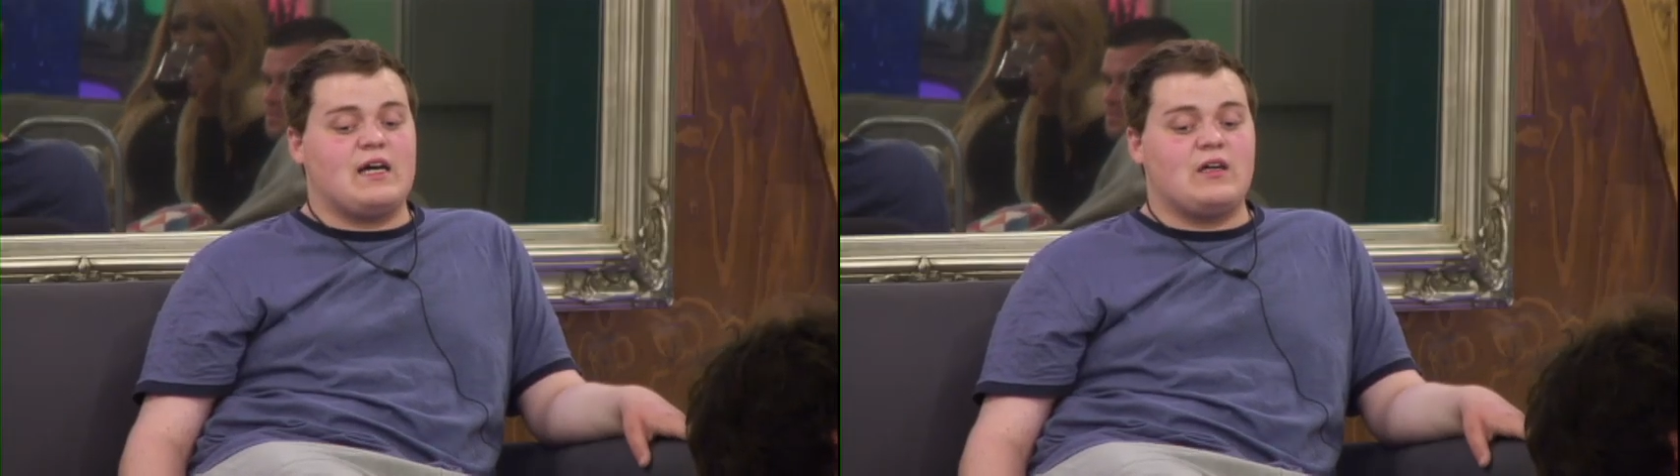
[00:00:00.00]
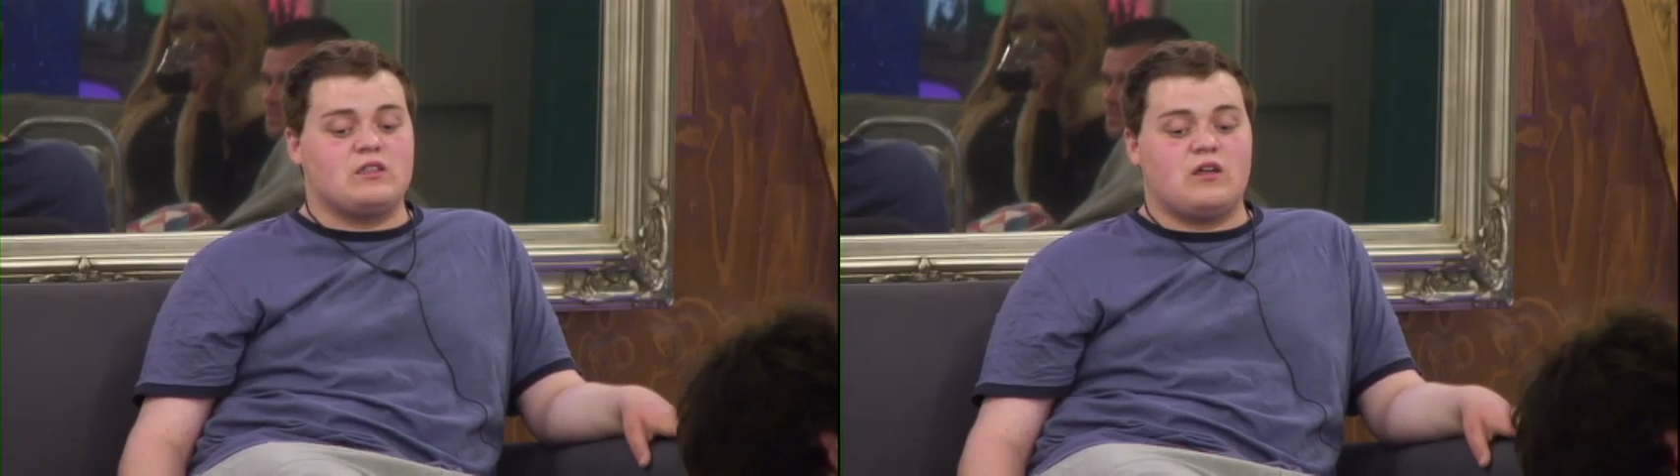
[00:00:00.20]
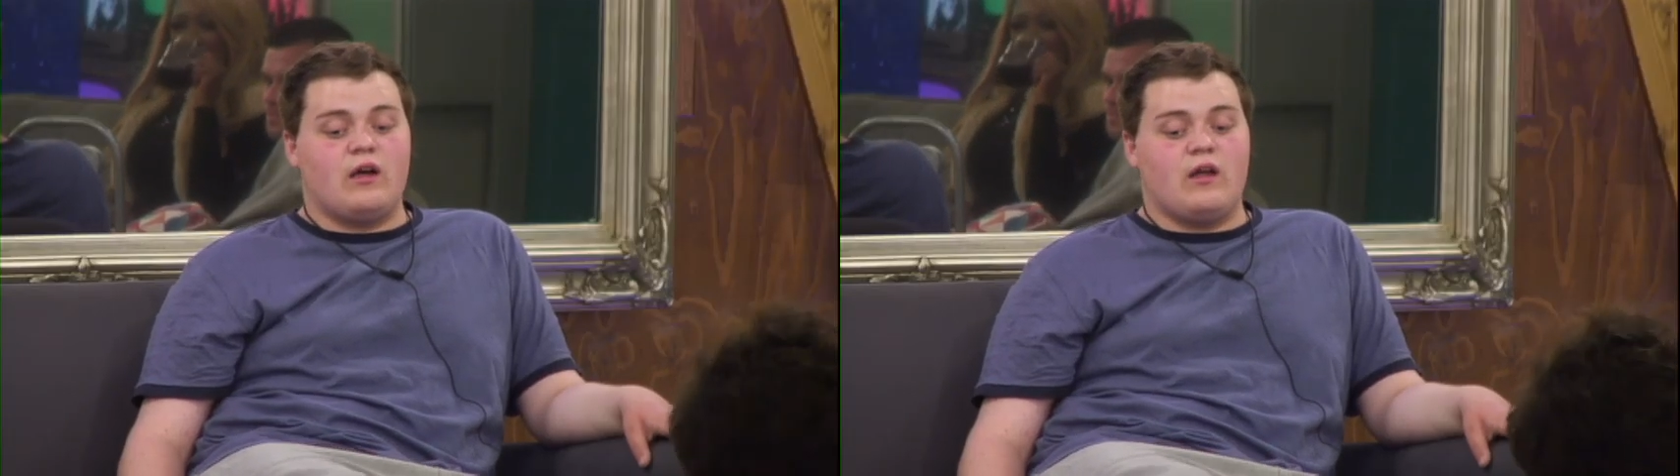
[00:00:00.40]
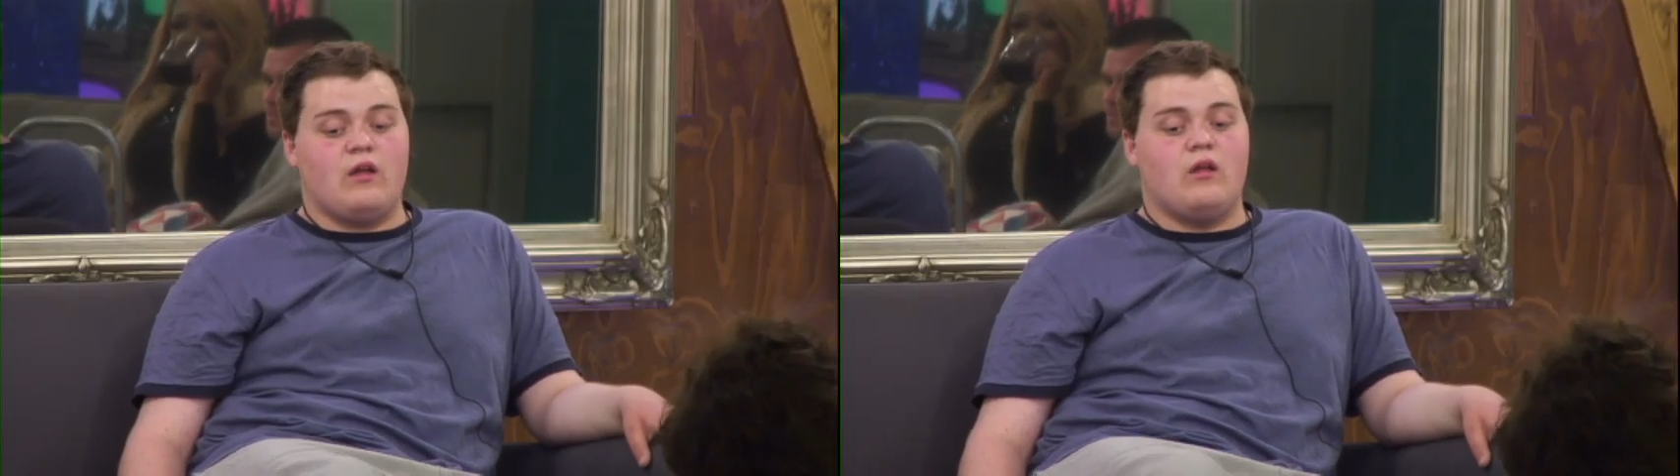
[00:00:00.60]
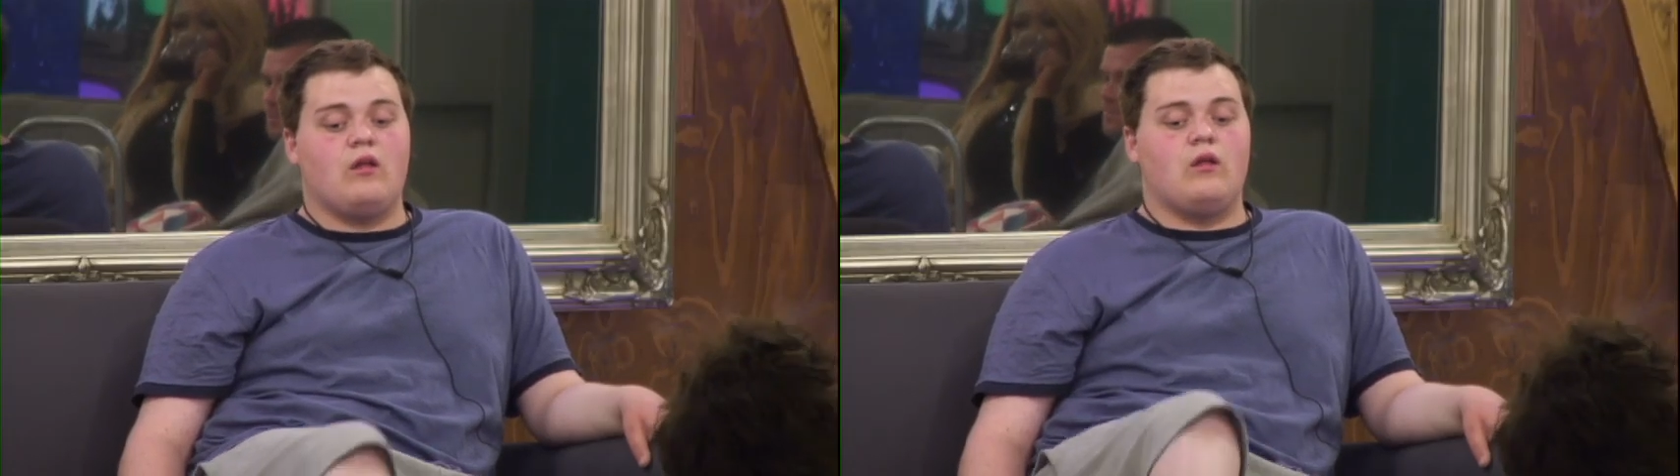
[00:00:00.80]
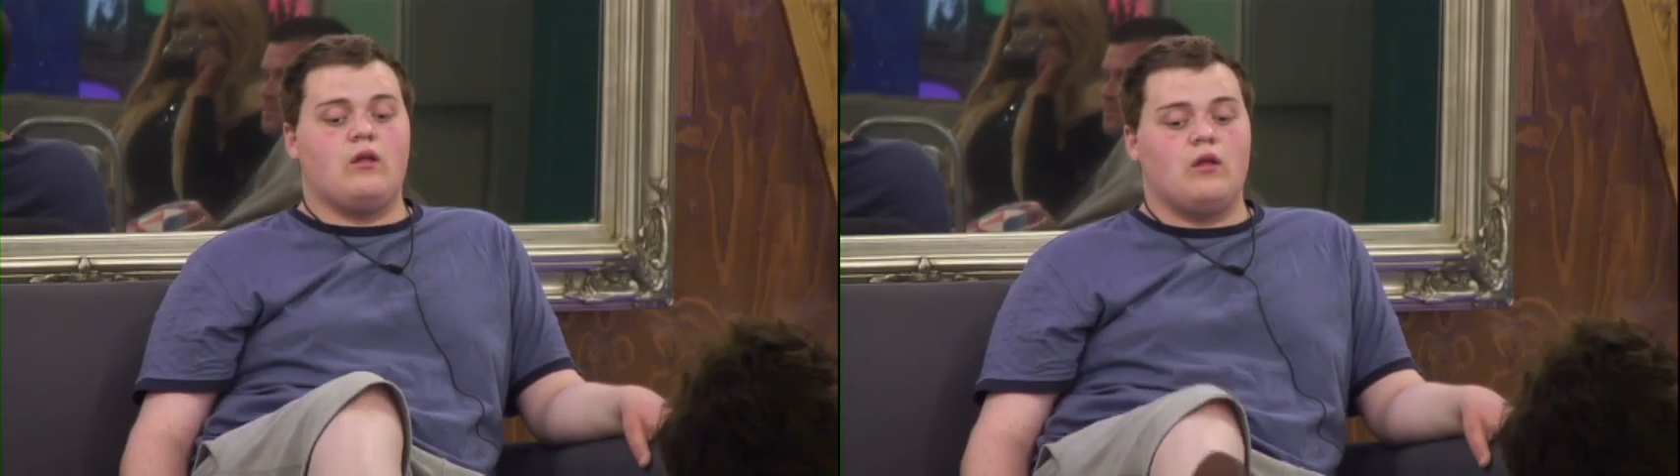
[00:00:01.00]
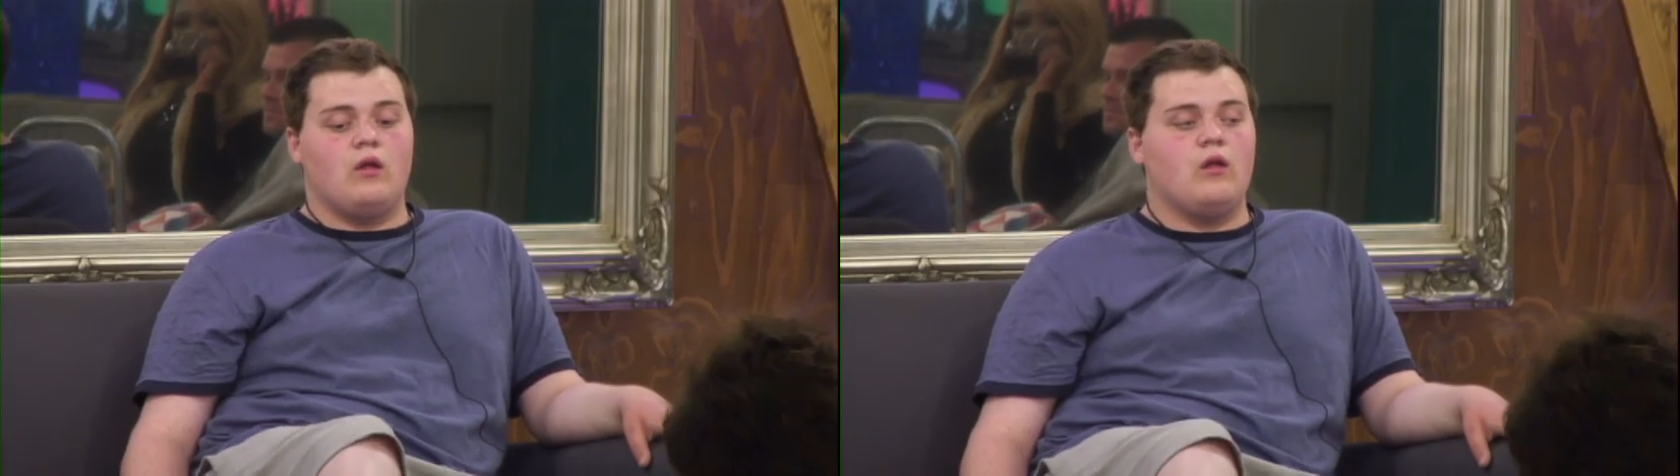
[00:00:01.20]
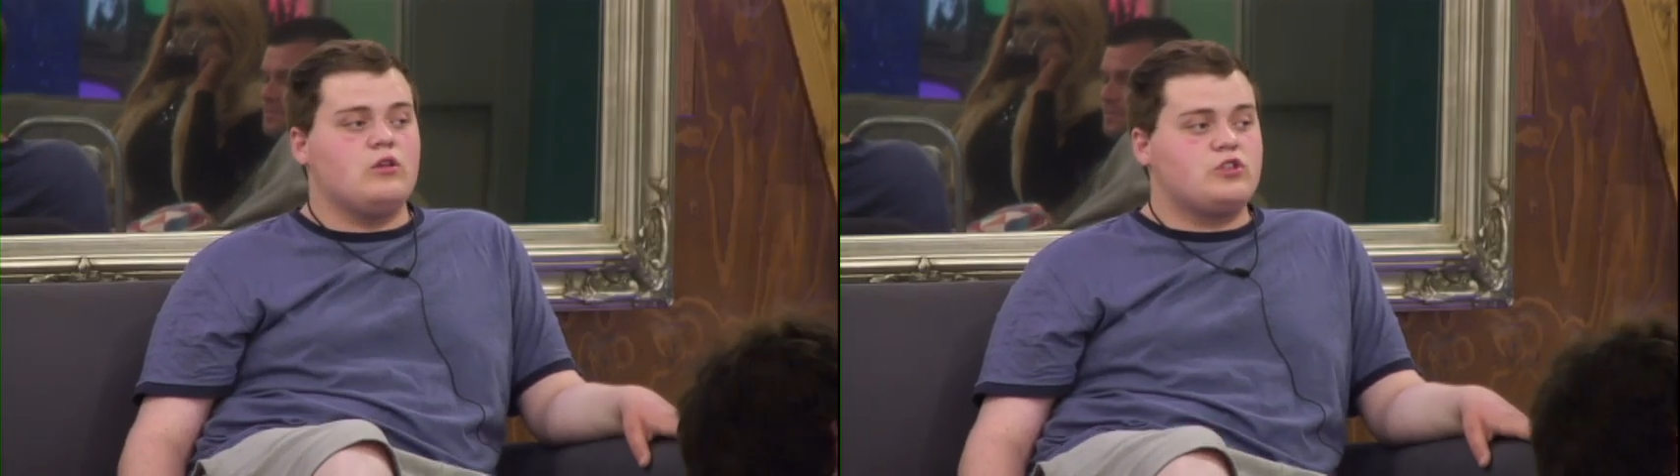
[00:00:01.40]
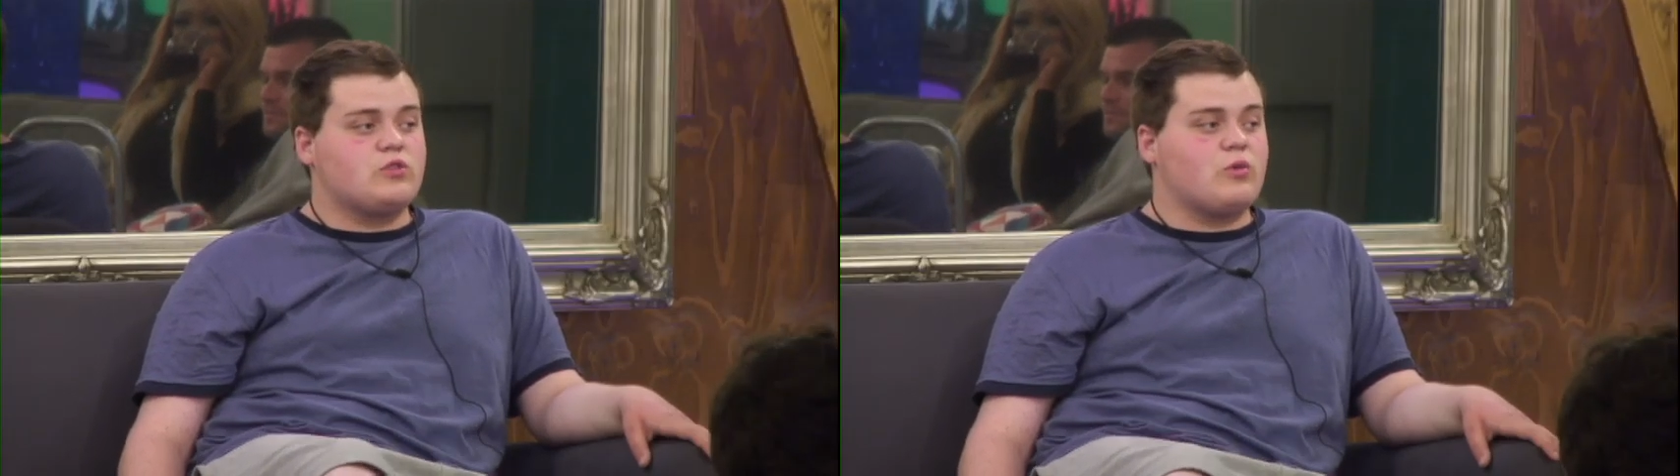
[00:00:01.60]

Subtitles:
out tonight. It's just